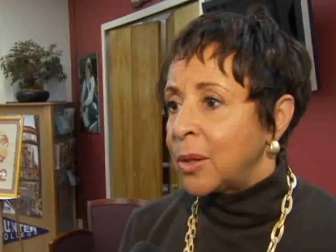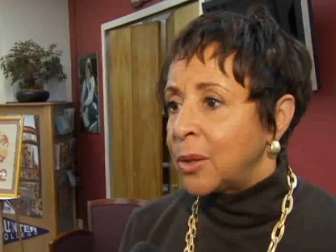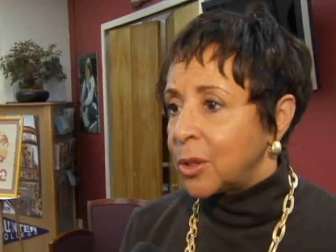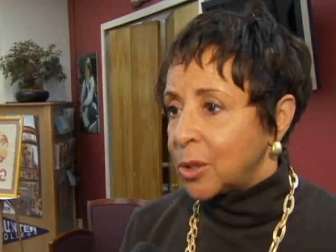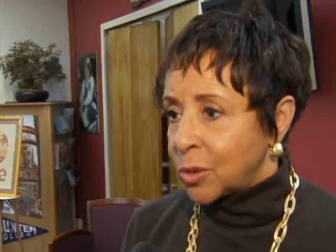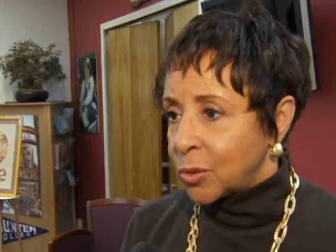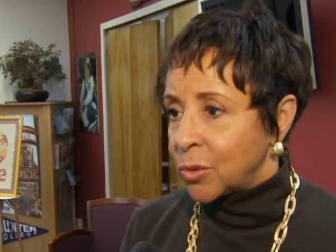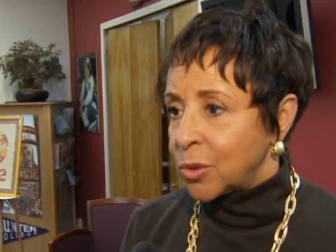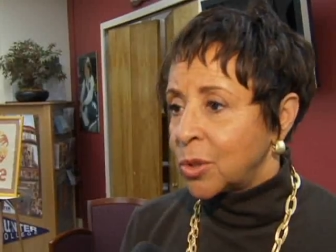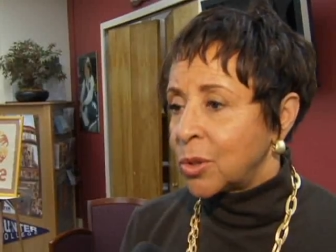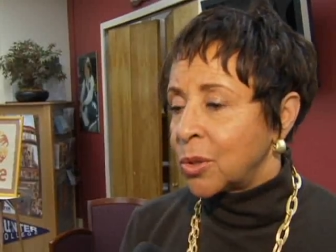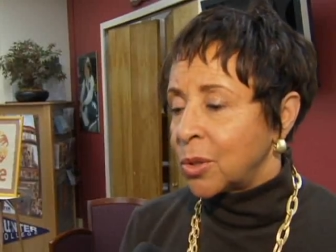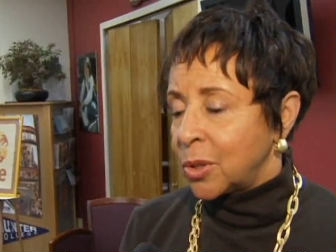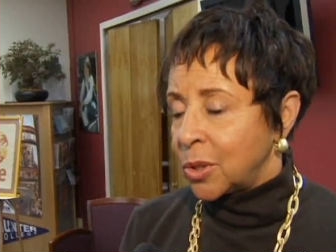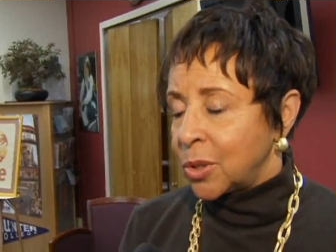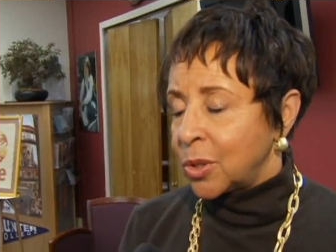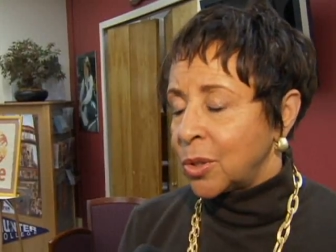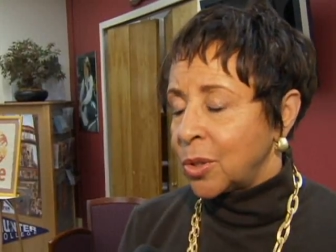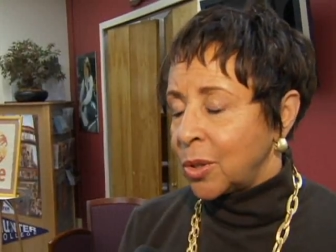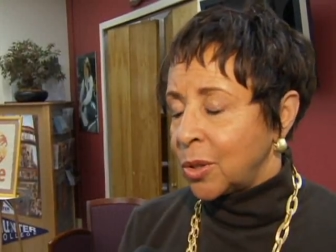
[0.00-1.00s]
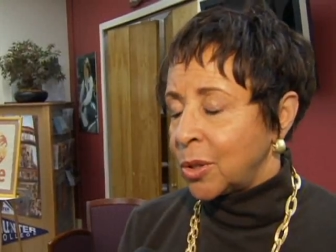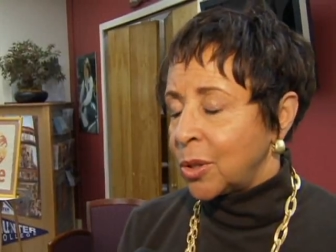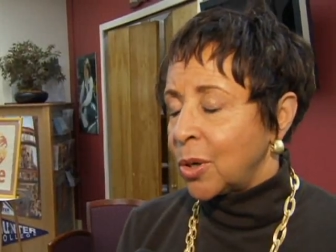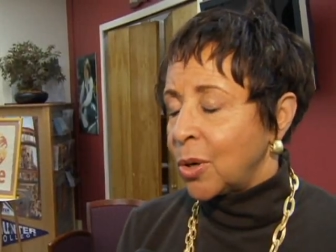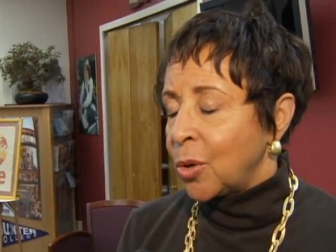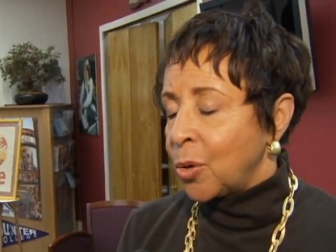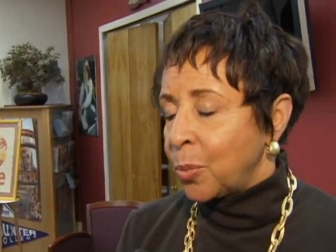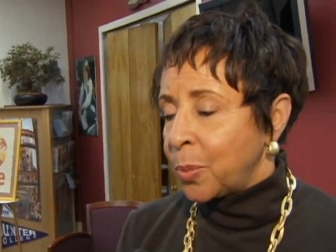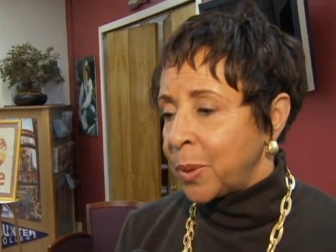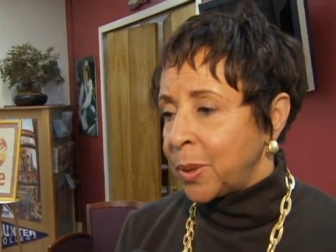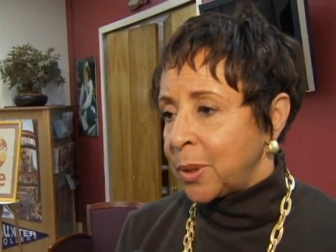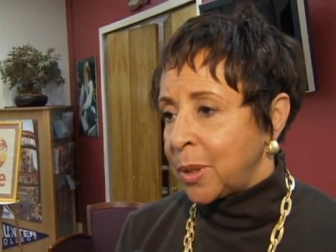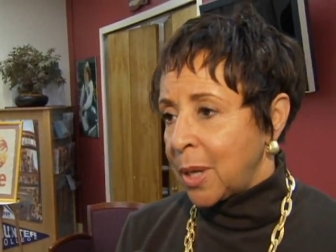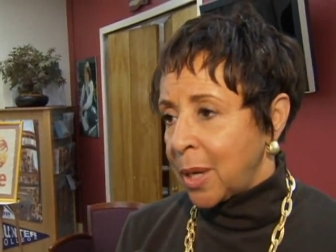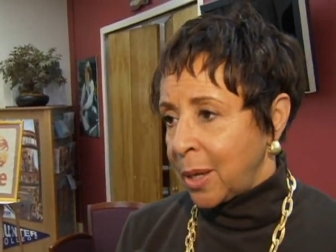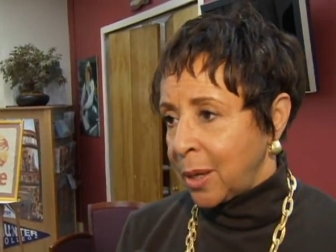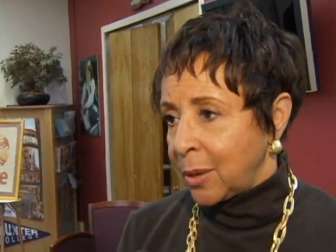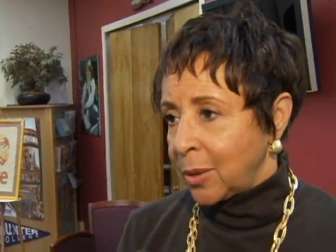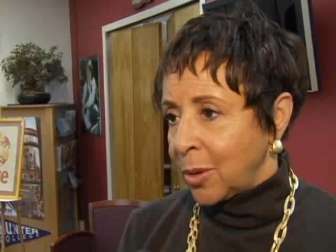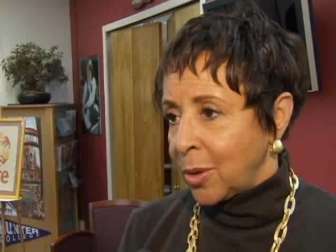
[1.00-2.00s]
this was going to start to open
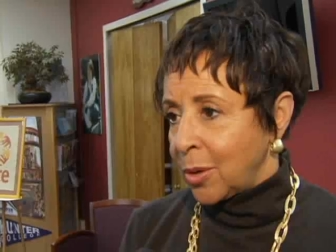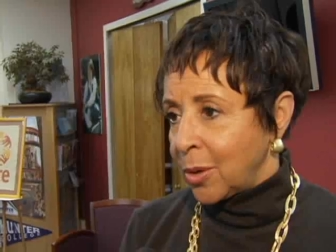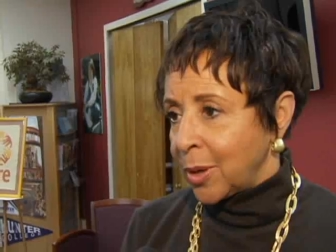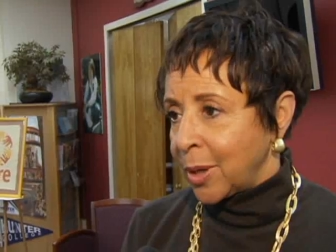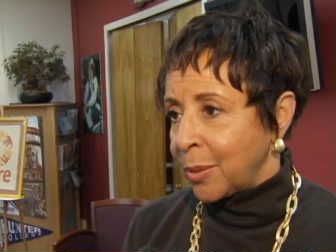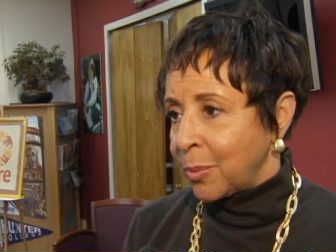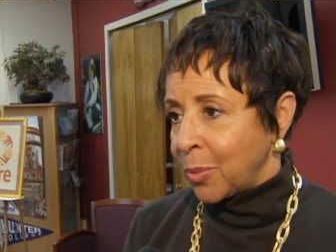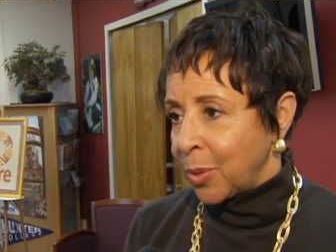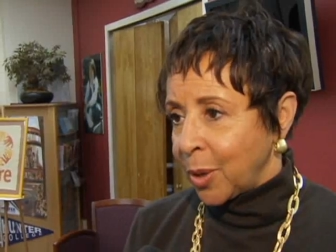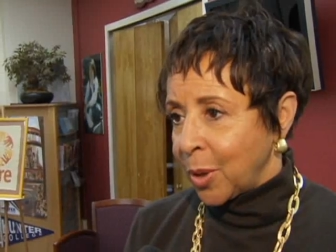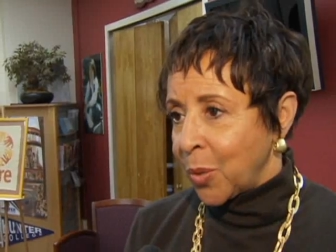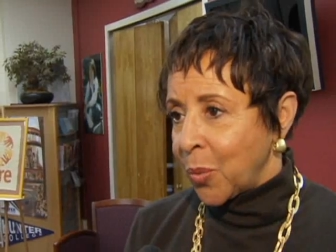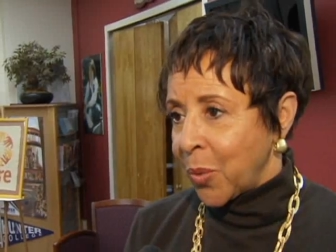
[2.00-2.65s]
dialogue and bring